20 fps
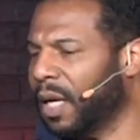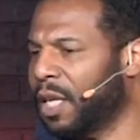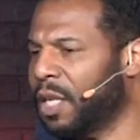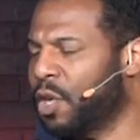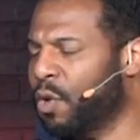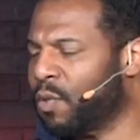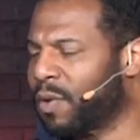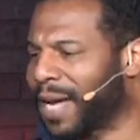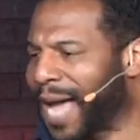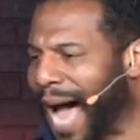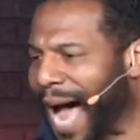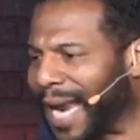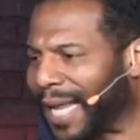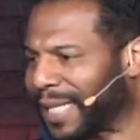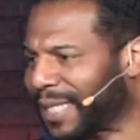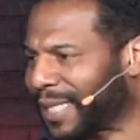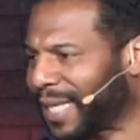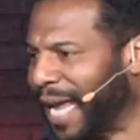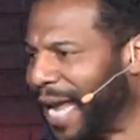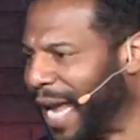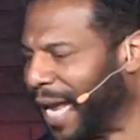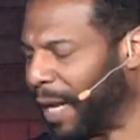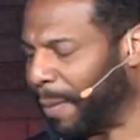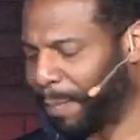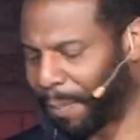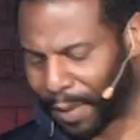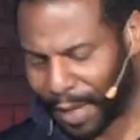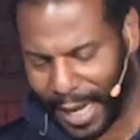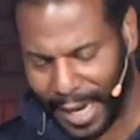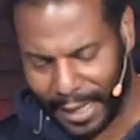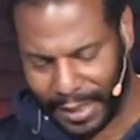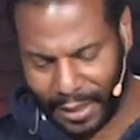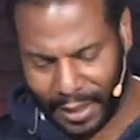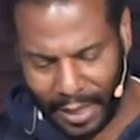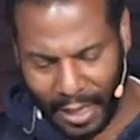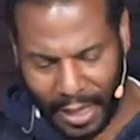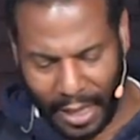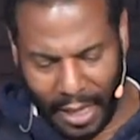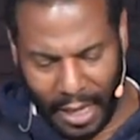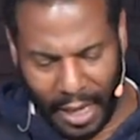You got to stay at a place
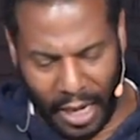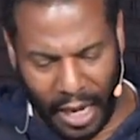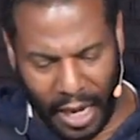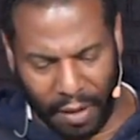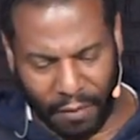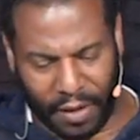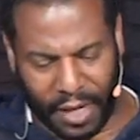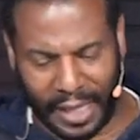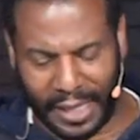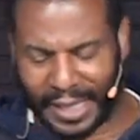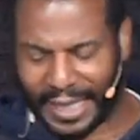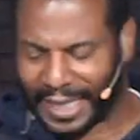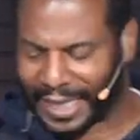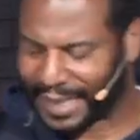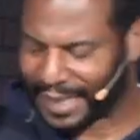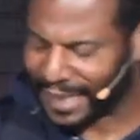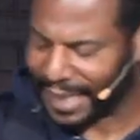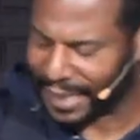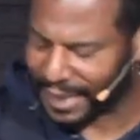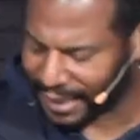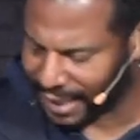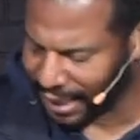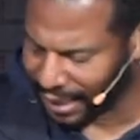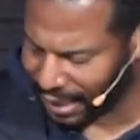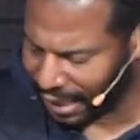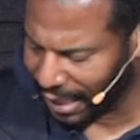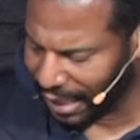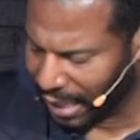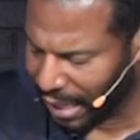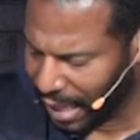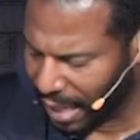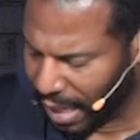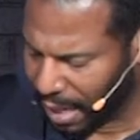of consistently